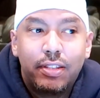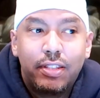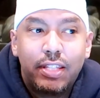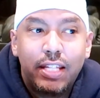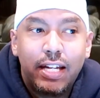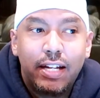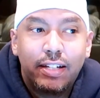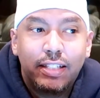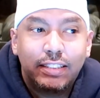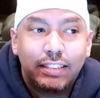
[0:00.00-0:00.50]

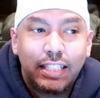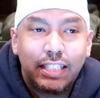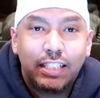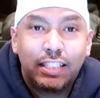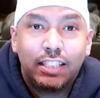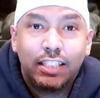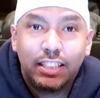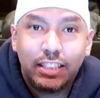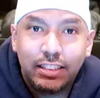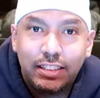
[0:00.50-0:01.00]
There's a
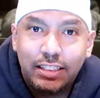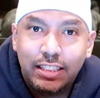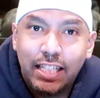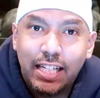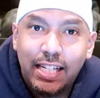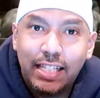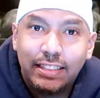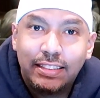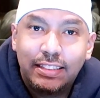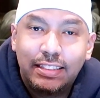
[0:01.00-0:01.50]
good
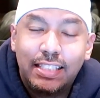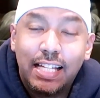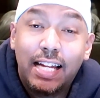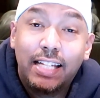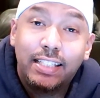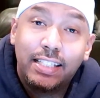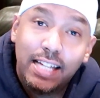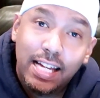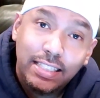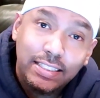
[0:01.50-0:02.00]
chance
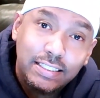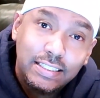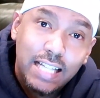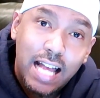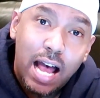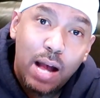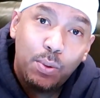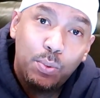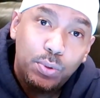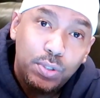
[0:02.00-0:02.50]
that yes,
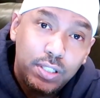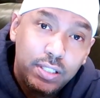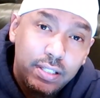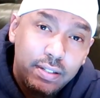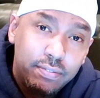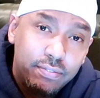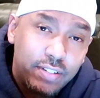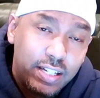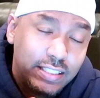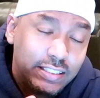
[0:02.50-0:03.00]
I would
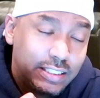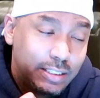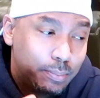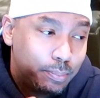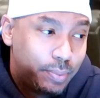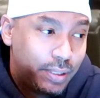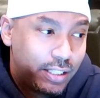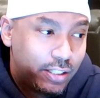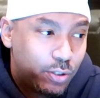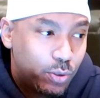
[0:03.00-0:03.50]
invest
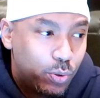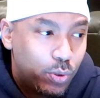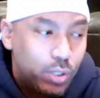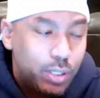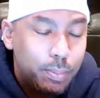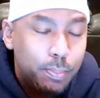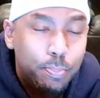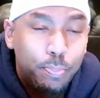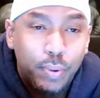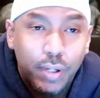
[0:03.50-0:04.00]
in
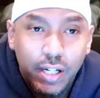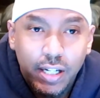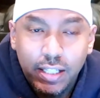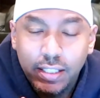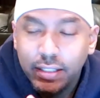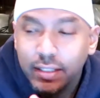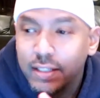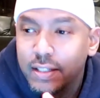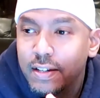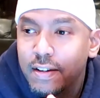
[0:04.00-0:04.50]
Bitcoin,
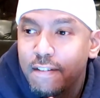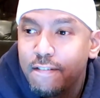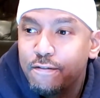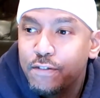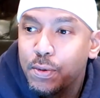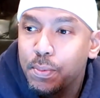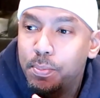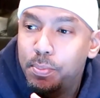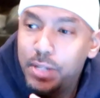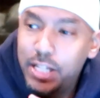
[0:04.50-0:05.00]
but
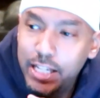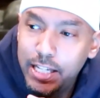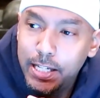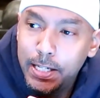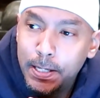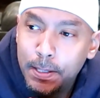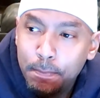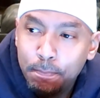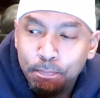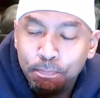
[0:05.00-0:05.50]
for
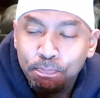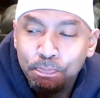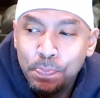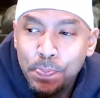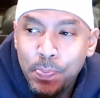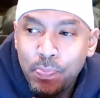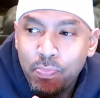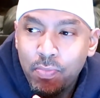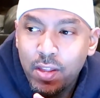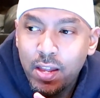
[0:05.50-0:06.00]
me,
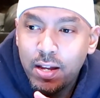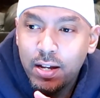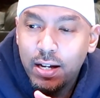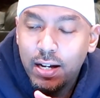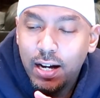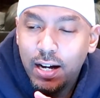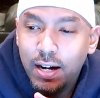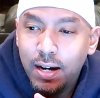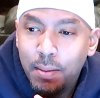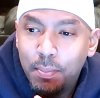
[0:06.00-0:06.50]

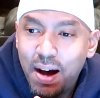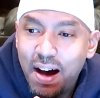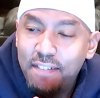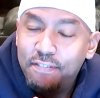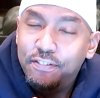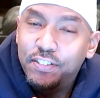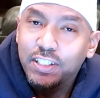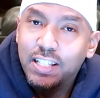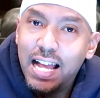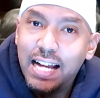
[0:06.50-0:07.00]

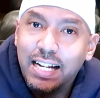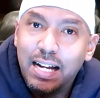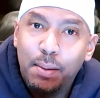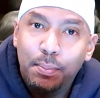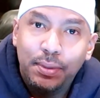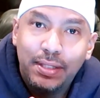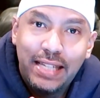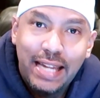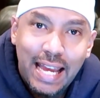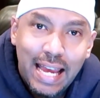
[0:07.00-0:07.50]
I feel like
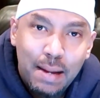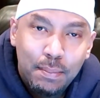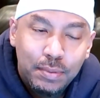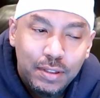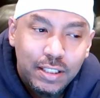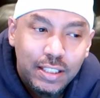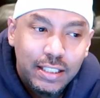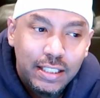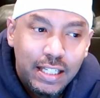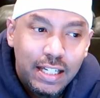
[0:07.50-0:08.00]
I'm
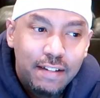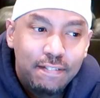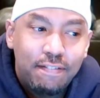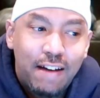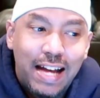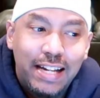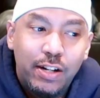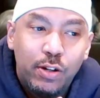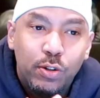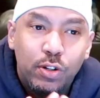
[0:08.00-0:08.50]
gambling if
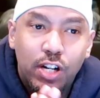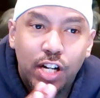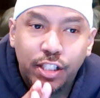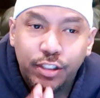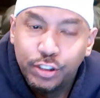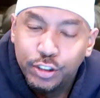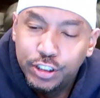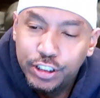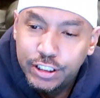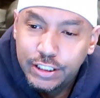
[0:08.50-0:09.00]
I don't
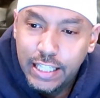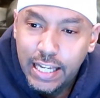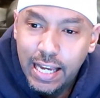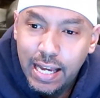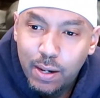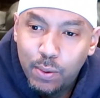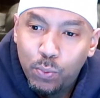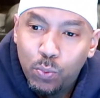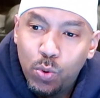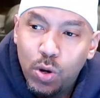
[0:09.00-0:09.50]

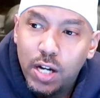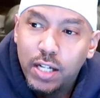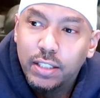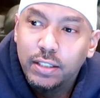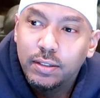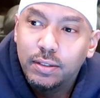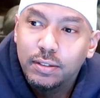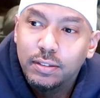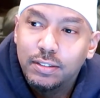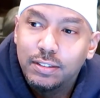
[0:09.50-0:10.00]
understand
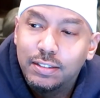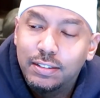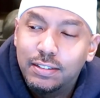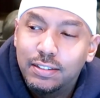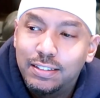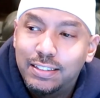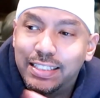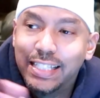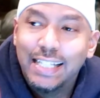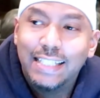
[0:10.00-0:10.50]
what
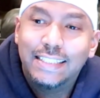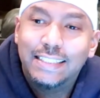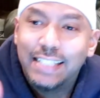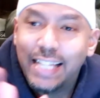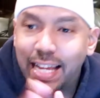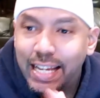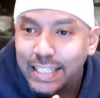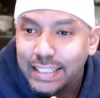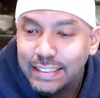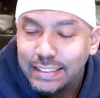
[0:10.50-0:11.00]

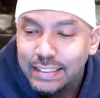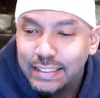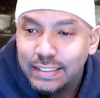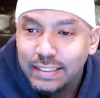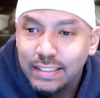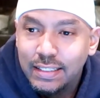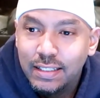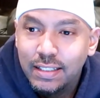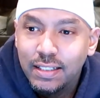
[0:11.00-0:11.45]
dictates